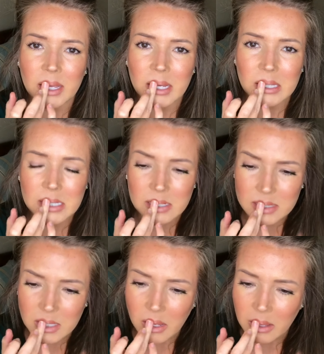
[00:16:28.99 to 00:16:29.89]
colors,
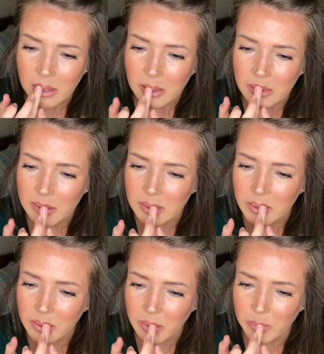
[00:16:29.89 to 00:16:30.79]
they look
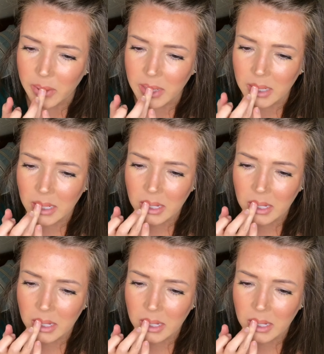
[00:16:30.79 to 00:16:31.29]
really pretty